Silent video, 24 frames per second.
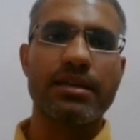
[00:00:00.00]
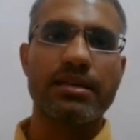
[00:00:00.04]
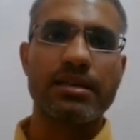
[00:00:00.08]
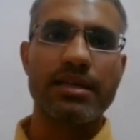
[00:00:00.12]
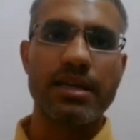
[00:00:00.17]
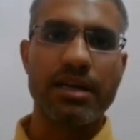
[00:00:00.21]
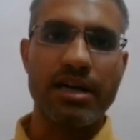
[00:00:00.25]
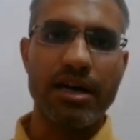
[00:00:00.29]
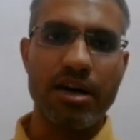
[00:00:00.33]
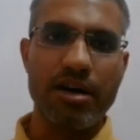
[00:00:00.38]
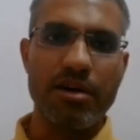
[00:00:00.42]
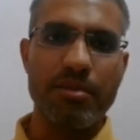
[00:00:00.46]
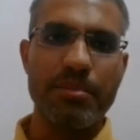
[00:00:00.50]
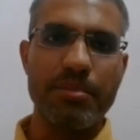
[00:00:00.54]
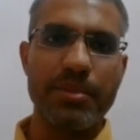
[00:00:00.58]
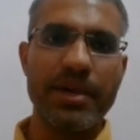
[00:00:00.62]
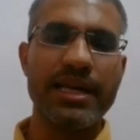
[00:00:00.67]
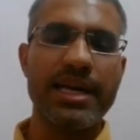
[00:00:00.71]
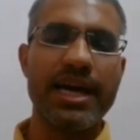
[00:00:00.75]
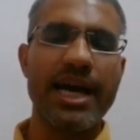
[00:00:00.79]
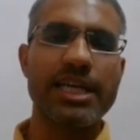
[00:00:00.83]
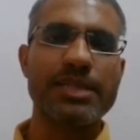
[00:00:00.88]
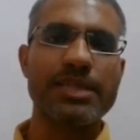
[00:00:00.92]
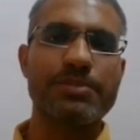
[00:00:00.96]
the
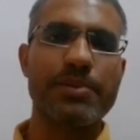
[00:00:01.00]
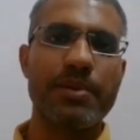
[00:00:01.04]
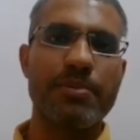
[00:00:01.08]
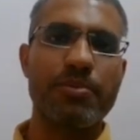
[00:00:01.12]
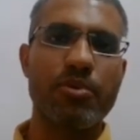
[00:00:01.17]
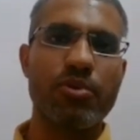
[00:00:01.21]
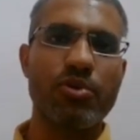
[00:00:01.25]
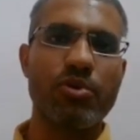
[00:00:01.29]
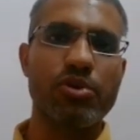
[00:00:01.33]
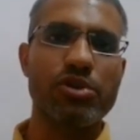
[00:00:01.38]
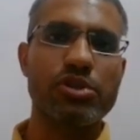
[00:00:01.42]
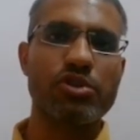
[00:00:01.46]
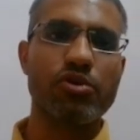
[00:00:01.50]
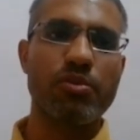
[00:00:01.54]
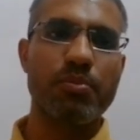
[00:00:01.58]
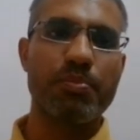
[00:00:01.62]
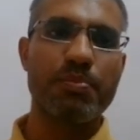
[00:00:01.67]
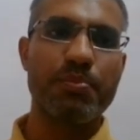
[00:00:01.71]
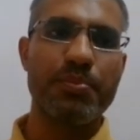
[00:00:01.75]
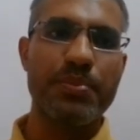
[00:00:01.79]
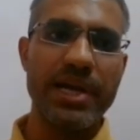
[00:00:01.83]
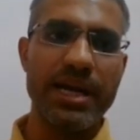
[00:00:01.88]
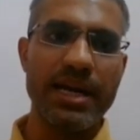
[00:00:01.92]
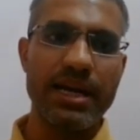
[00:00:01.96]
government has proposed to
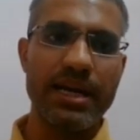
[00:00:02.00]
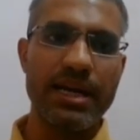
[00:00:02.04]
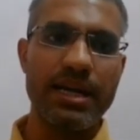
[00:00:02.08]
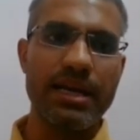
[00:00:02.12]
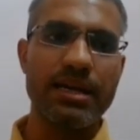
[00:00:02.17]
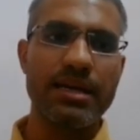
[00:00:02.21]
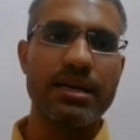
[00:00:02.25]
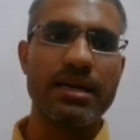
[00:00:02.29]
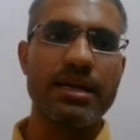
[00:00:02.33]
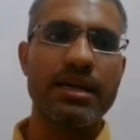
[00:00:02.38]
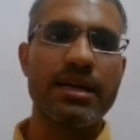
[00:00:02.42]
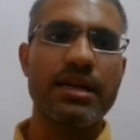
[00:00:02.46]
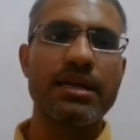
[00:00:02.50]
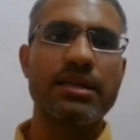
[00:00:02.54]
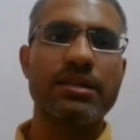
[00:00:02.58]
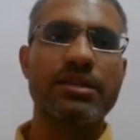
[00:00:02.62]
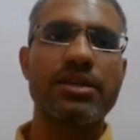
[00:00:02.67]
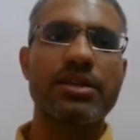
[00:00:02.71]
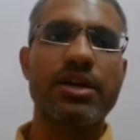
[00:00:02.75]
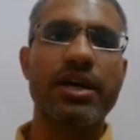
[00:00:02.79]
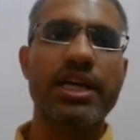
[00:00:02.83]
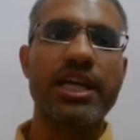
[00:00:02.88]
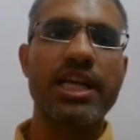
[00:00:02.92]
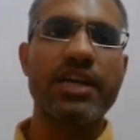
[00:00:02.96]
build
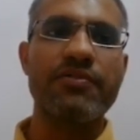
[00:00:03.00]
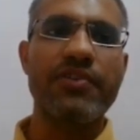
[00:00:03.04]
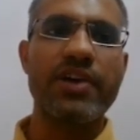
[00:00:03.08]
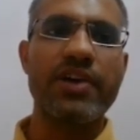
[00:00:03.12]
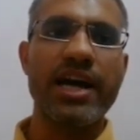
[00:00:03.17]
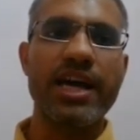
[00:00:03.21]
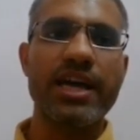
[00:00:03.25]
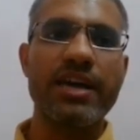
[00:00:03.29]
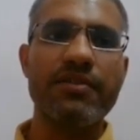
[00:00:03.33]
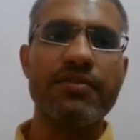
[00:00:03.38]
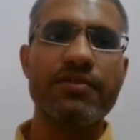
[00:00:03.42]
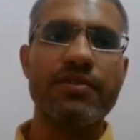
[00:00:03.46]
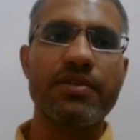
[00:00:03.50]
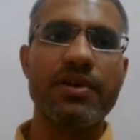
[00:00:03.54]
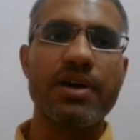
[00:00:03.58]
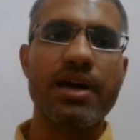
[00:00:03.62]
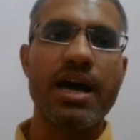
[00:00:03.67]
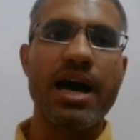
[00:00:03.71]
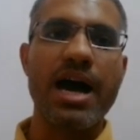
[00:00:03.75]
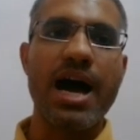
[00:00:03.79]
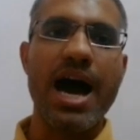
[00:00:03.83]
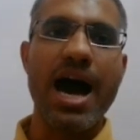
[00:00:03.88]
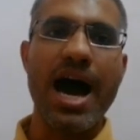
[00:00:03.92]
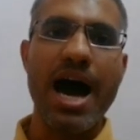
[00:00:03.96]
35
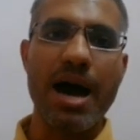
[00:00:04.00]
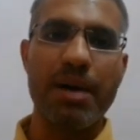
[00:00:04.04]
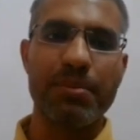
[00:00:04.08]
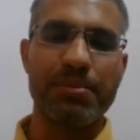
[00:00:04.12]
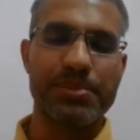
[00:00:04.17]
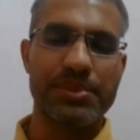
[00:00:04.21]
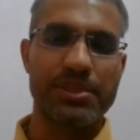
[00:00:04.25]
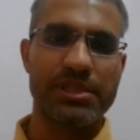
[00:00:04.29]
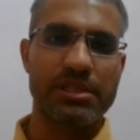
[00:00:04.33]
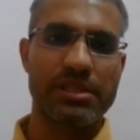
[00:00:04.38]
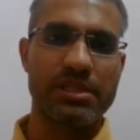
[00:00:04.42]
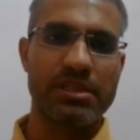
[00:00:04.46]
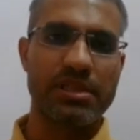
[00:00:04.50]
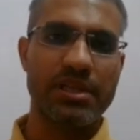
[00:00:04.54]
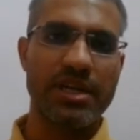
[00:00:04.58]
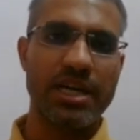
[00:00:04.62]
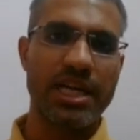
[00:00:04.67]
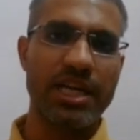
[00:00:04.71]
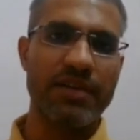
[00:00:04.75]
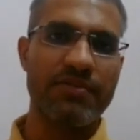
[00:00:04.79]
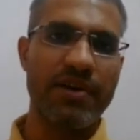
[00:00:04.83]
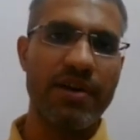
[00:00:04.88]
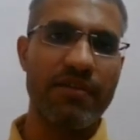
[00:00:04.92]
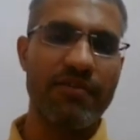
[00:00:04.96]
hubs,
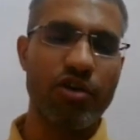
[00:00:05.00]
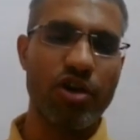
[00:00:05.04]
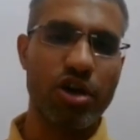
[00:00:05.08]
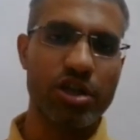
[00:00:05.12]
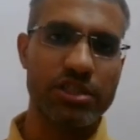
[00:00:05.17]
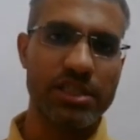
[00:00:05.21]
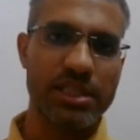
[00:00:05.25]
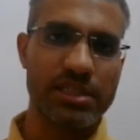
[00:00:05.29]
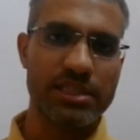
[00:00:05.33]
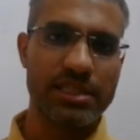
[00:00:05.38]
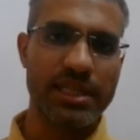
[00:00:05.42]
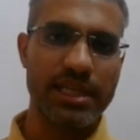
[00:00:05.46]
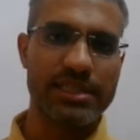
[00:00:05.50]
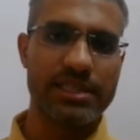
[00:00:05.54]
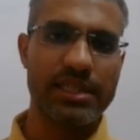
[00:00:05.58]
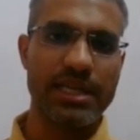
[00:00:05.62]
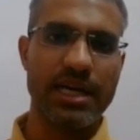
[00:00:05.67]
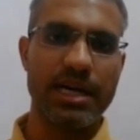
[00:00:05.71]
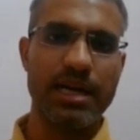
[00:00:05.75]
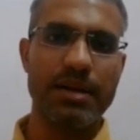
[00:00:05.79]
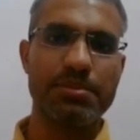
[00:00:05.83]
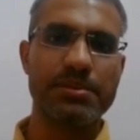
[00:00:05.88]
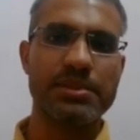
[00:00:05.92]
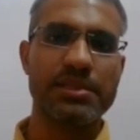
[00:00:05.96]
35 logistics
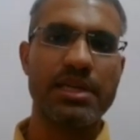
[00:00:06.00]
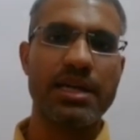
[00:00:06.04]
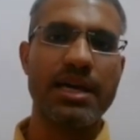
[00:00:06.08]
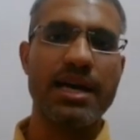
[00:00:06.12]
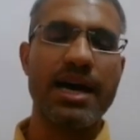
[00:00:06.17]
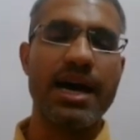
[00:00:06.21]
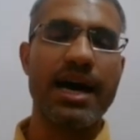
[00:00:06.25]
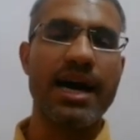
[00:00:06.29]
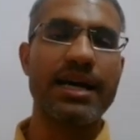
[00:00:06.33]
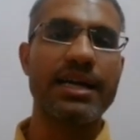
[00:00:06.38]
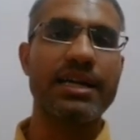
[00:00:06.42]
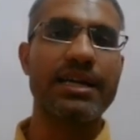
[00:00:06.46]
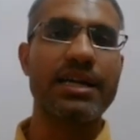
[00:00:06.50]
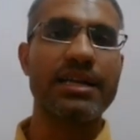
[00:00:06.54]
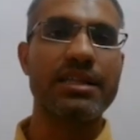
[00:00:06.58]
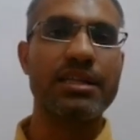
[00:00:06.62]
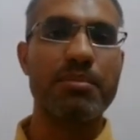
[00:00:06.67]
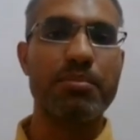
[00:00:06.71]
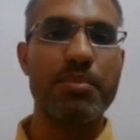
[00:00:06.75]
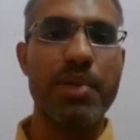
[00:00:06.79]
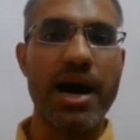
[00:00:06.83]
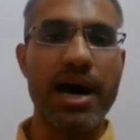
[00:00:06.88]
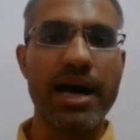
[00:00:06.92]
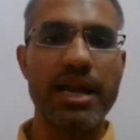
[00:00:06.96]
hubs under the
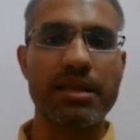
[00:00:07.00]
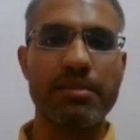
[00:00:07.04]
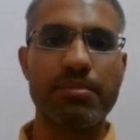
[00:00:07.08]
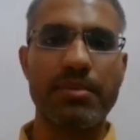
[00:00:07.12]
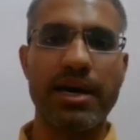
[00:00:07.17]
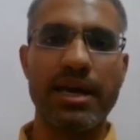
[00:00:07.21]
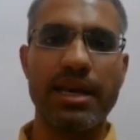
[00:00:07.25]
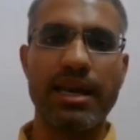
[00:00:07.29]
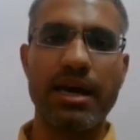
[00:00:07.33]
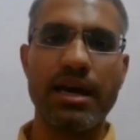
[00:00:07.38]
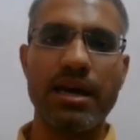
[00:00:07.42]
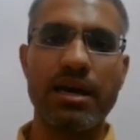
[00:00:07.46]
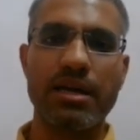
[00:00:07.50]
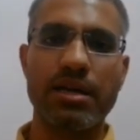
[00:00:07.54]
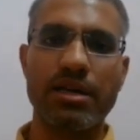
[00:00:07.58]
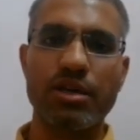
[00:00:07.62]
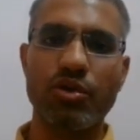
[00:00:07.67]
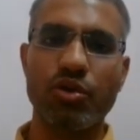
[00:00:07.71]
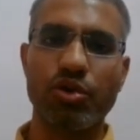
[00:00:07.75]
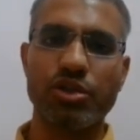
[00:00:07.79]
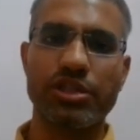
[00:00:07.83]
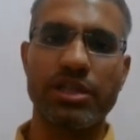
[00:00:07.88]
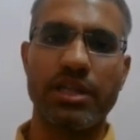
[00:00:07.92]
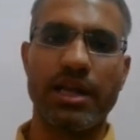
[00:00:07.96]
Bharatmala
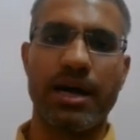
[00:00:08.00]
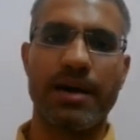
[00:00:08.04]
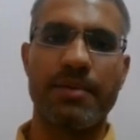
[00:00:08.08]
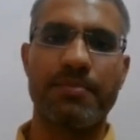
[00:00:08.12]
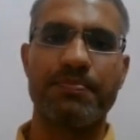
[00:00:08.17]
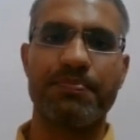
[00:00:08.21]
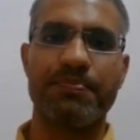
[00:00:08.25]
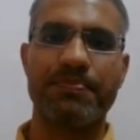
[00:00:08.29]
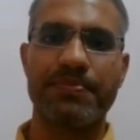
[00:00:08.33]
Yojana.